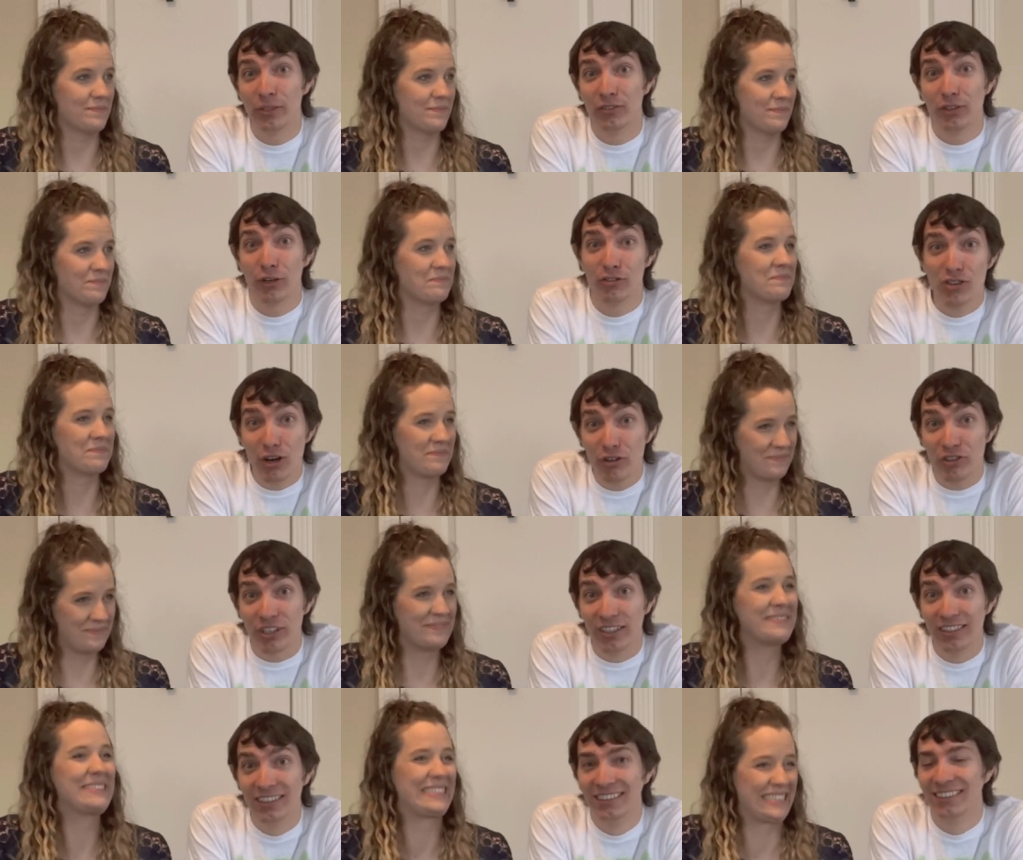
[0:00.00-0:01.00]
Speaker 1: we start charging.
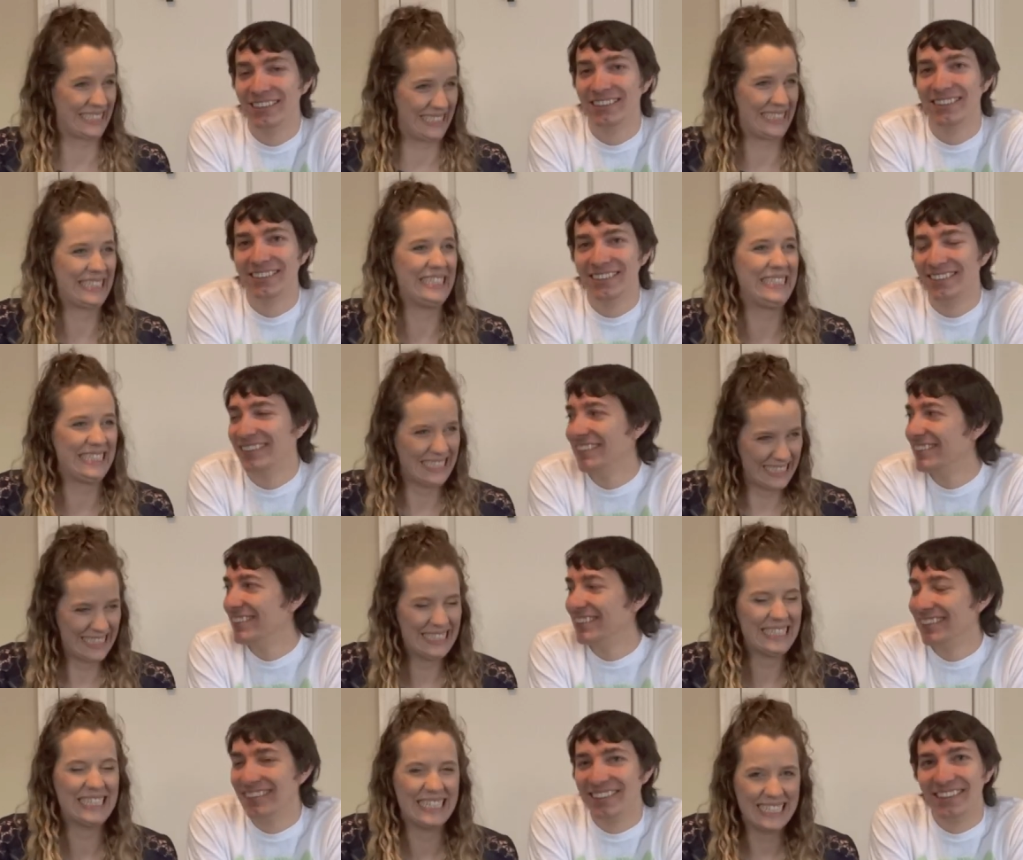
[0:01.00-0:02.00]

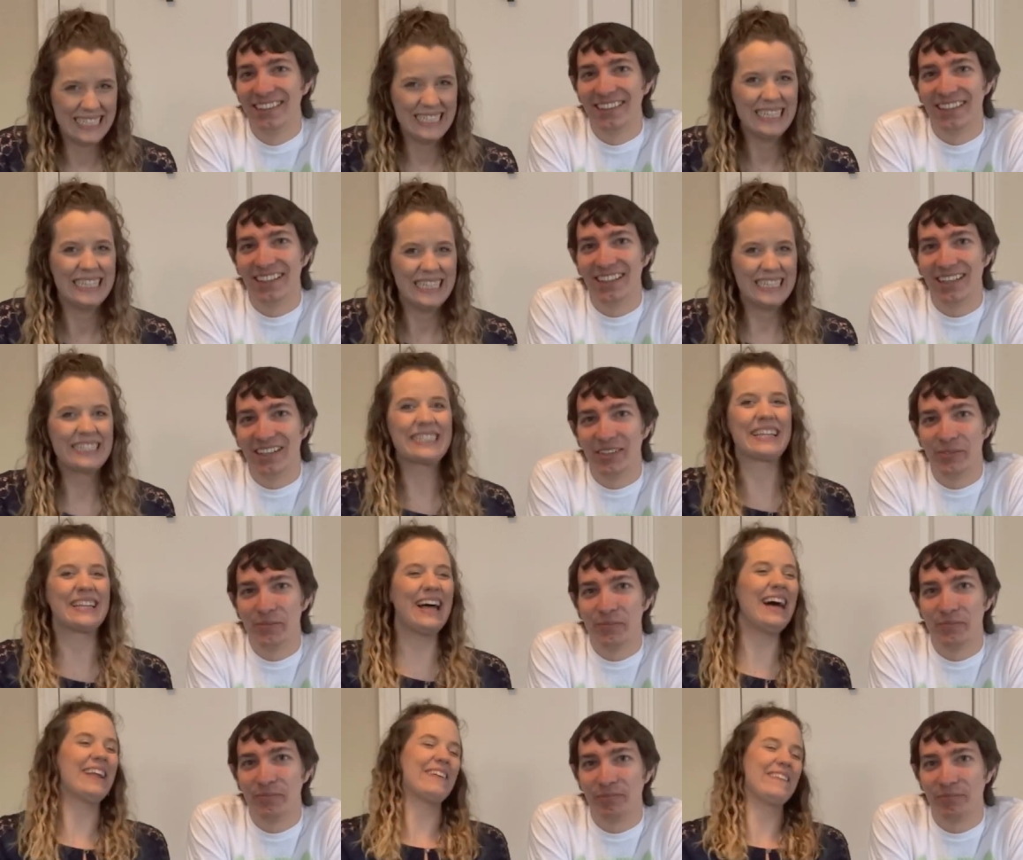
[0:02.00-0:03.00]
Speaker 2: It's a
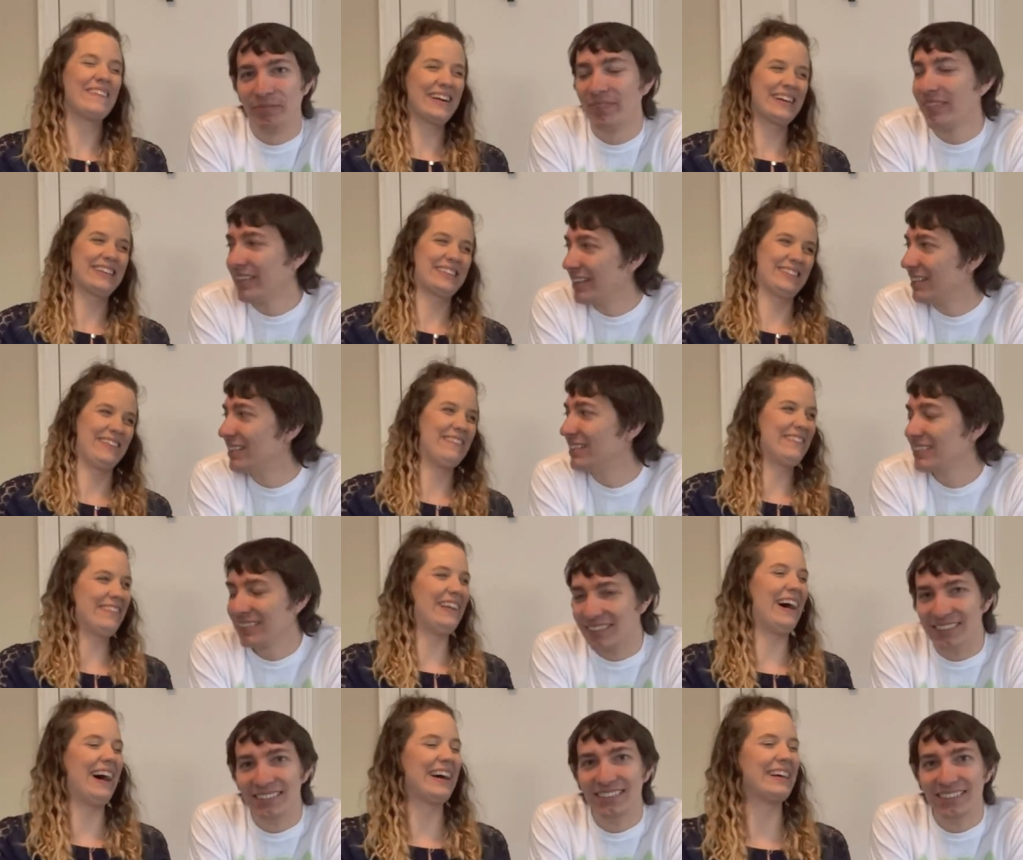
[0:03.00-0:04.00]
lot of work to
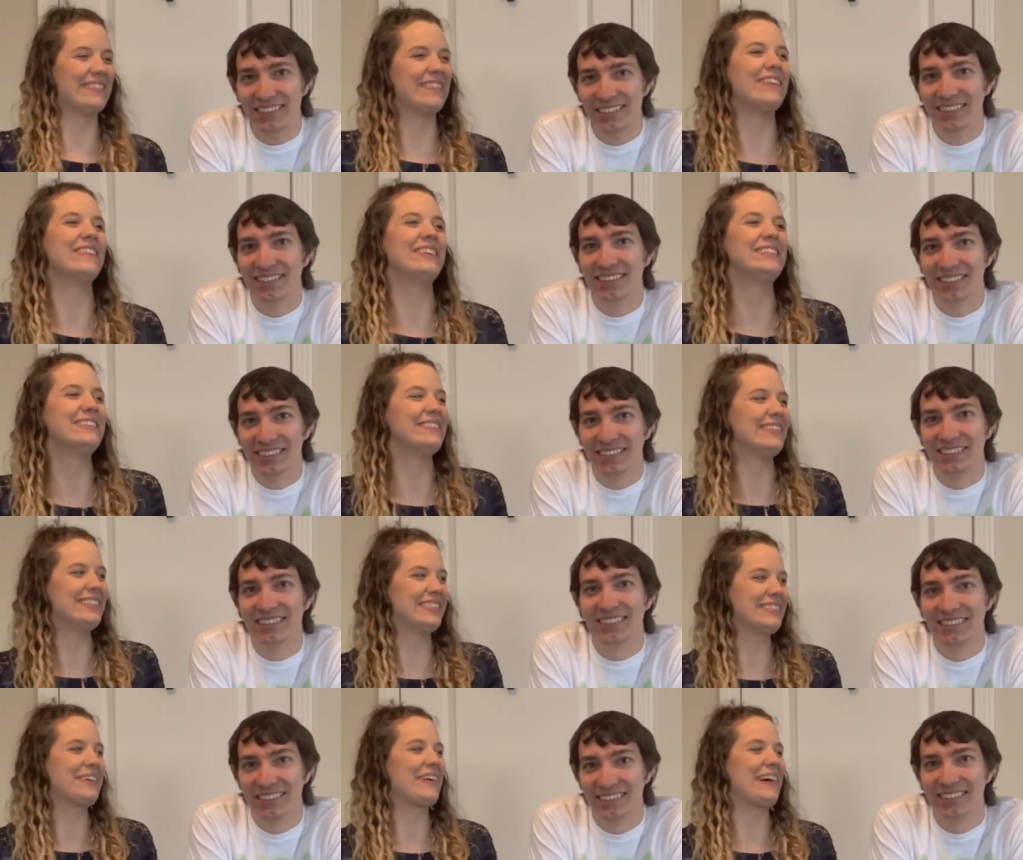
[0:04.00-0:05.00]
vlog, but we do
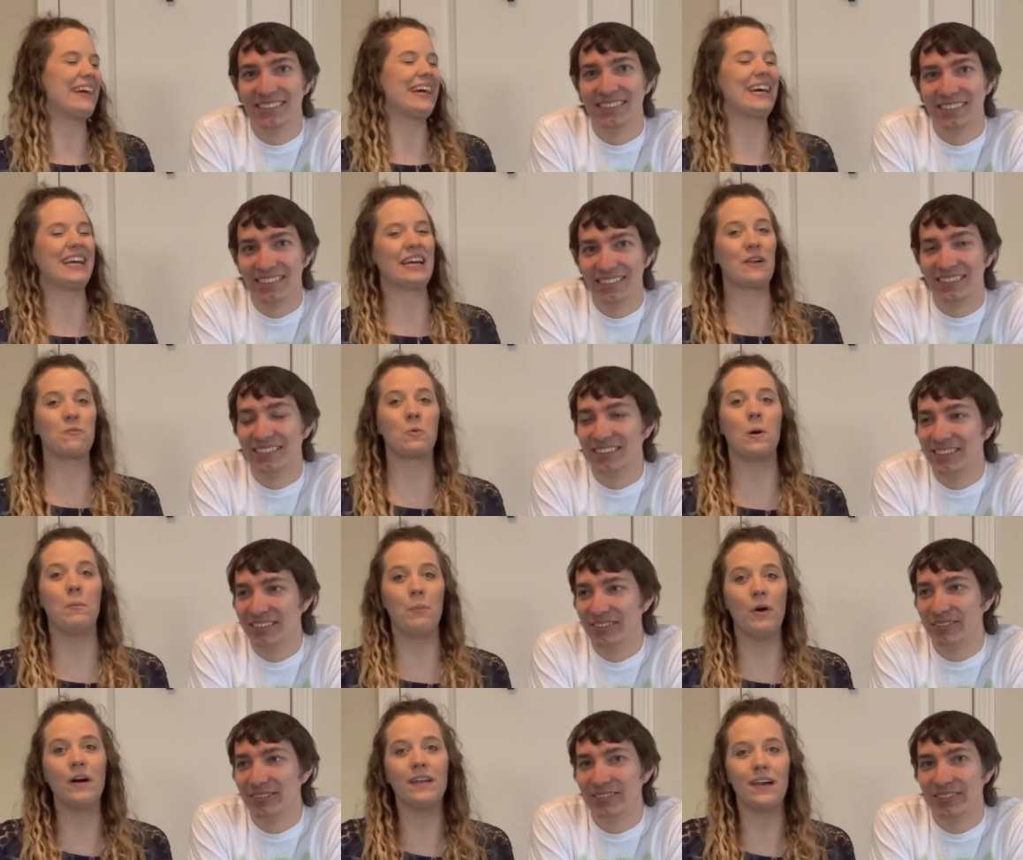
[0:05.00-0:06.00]
enjoy it. And we'll
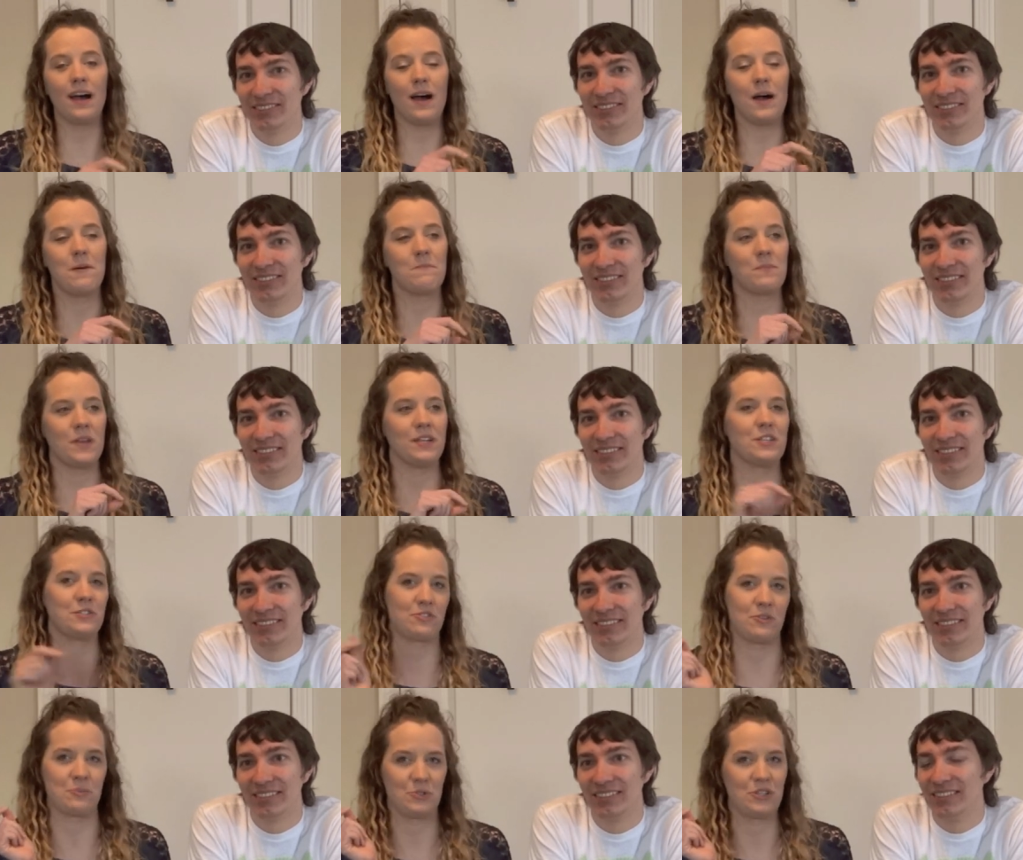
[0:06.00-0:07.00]
put a
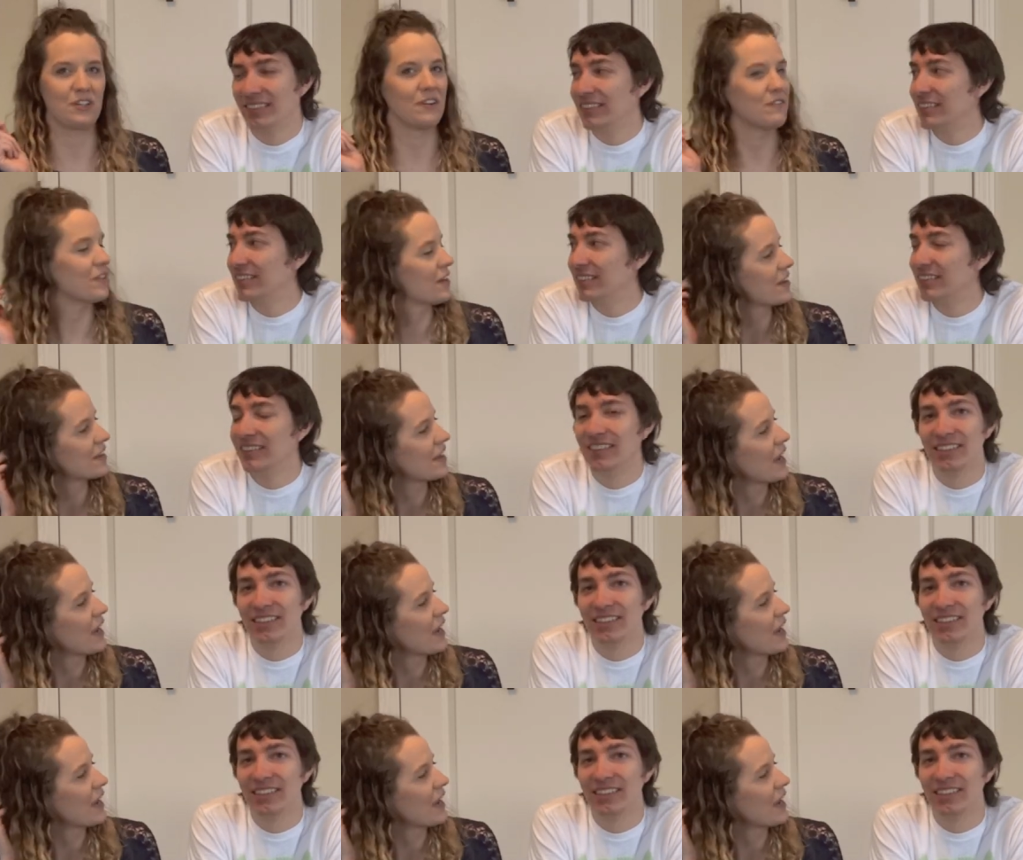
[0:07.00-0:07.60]
description of the